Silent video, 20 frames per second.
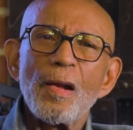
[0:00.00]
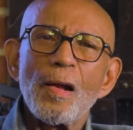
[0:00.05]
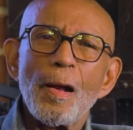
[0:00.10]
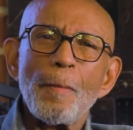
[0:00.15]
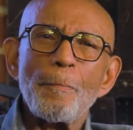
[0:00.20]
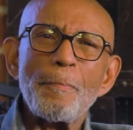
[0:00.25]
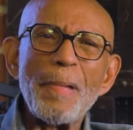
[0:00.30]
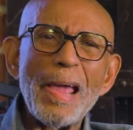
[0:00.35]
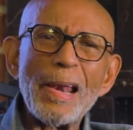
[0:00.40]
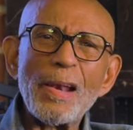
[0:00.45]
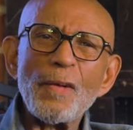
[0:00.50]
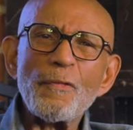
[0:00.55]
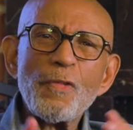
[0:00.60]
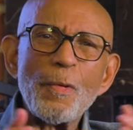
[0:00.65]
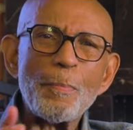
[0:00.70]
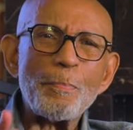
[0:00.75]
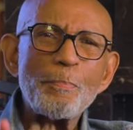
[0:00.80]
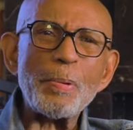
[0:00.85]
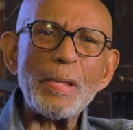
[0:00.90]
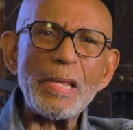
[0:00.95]
A battle
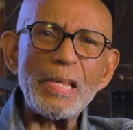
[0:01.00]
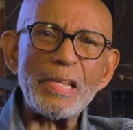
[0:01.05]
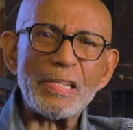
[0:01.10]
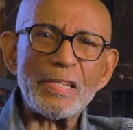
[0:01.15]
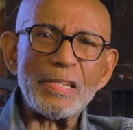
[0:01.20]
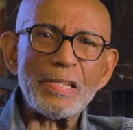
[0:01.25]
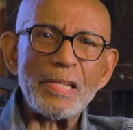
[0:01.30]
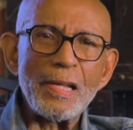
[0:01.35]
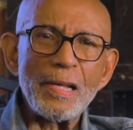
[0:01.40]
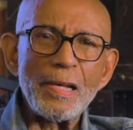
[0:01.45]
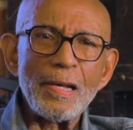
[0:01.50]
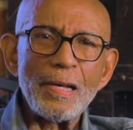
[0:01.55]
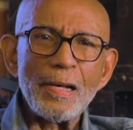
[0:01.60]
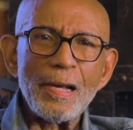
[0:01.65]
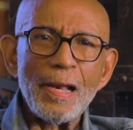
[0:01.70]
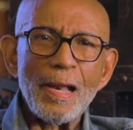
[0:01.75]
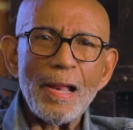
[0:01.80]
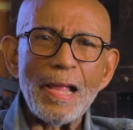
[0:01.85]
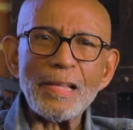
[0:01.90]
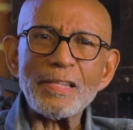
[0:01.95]
for peace
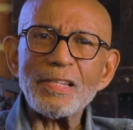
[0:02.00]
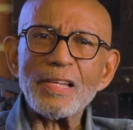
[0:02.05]
and